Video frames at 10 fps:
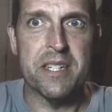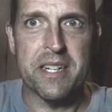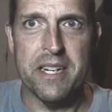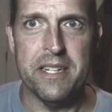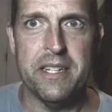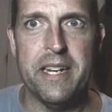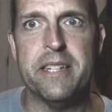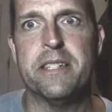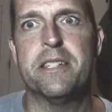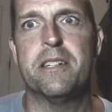a
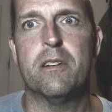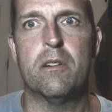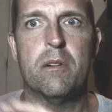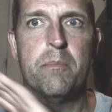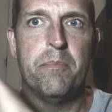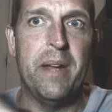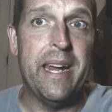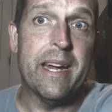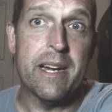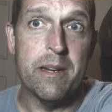condenser,
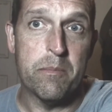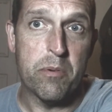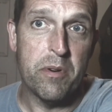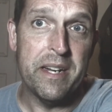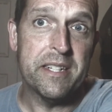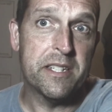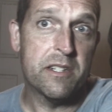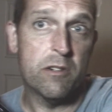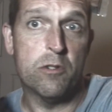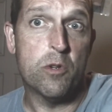big
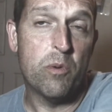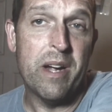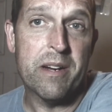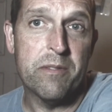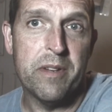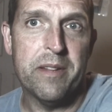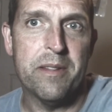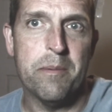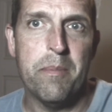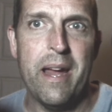compressor directly in
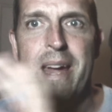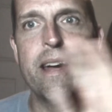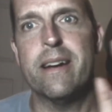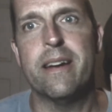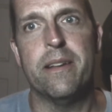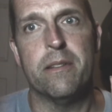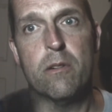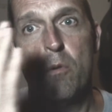the back, and of